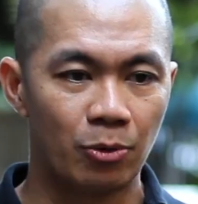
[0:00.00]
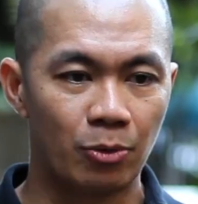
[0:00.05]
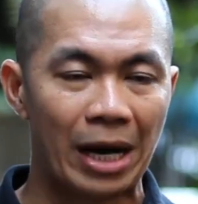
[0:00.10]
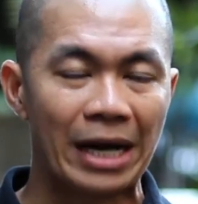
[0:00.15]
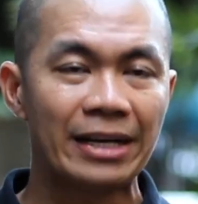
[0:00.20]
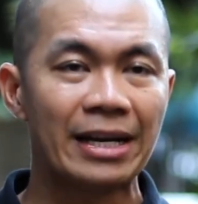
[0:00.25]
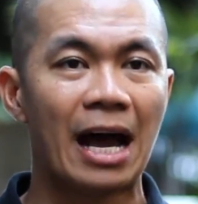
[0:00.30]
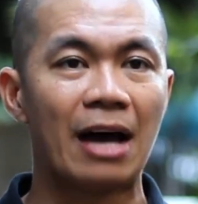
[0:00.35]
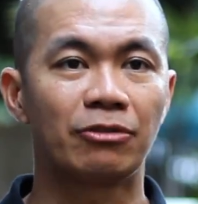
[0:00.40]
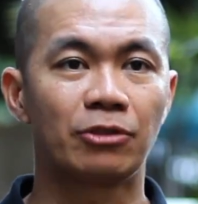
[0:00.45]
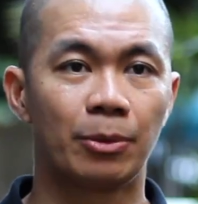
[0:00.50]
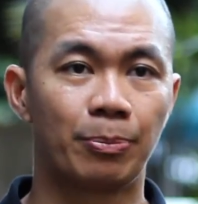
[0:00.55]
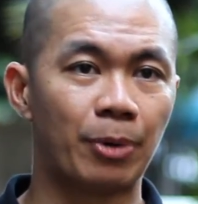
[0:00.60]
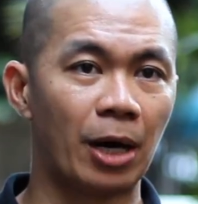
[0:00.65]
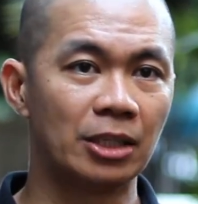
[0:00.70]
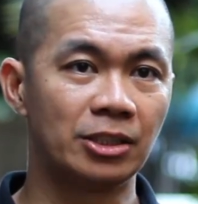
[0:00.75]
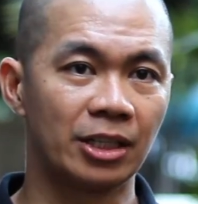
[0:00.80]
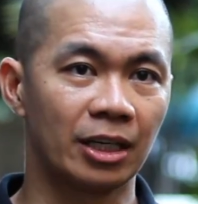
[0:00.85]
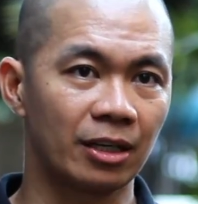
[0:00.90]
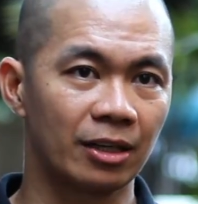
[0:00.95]
Right after
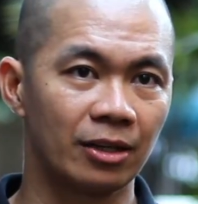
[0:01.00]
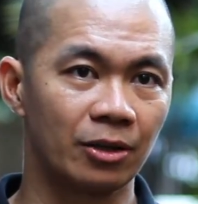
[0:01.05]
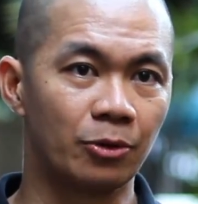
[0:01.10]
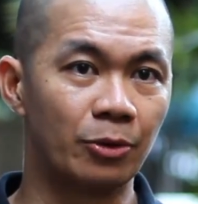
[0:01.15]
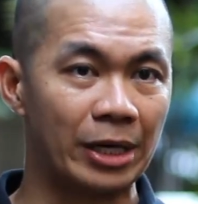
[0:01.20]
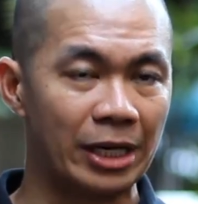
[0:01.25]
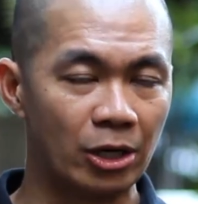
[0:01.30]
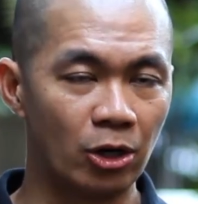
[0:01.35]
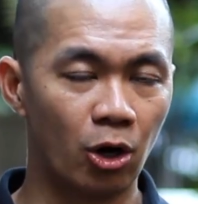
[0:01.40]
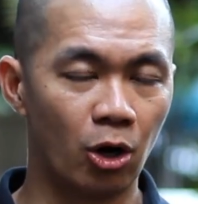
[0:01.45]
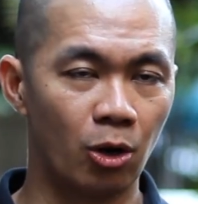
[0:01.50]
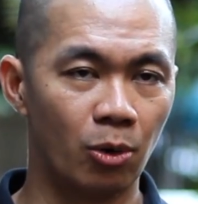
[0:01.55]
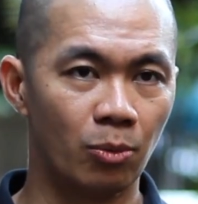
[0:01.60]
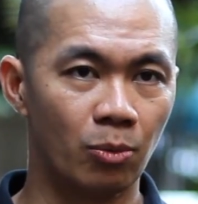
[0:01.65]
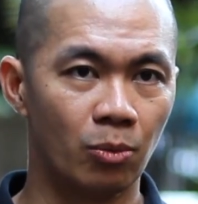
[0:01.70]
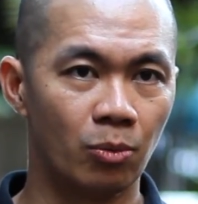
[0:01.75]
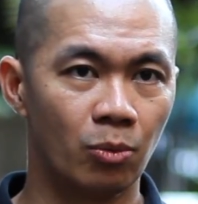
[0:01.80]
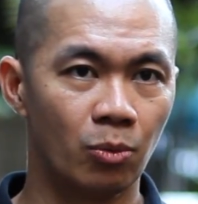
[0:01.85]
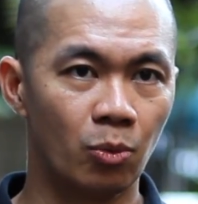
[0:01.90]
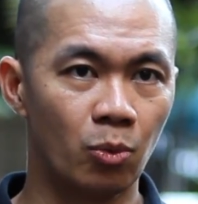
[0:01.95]
Project Green
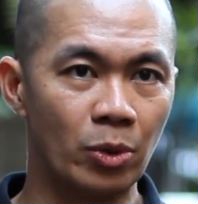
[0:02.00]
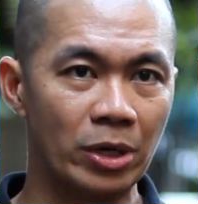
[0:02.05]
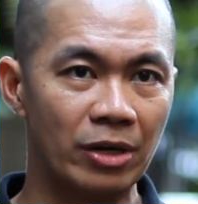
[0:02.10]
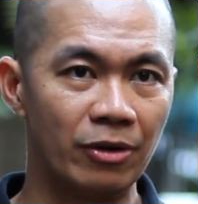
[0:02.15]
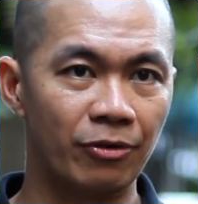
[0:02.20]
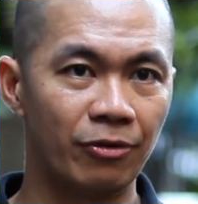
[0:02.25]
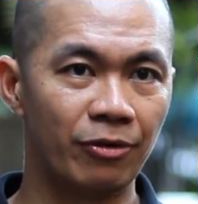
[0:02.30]
Home, we